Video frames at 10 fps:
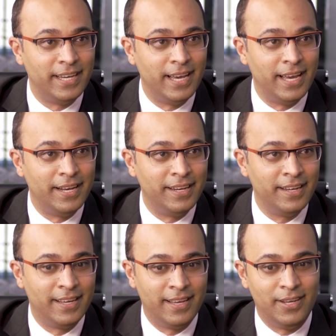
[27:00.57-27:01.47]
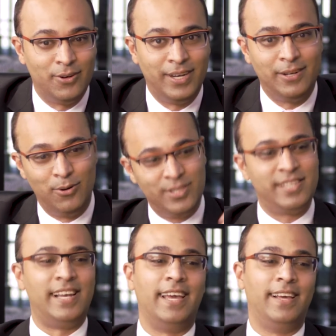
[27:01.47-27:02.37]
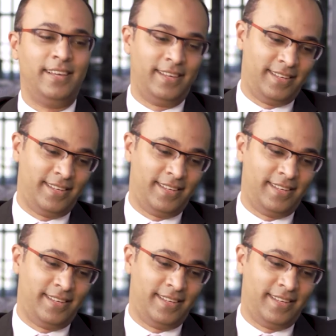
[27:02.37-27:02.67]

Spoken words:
and you know, it looks like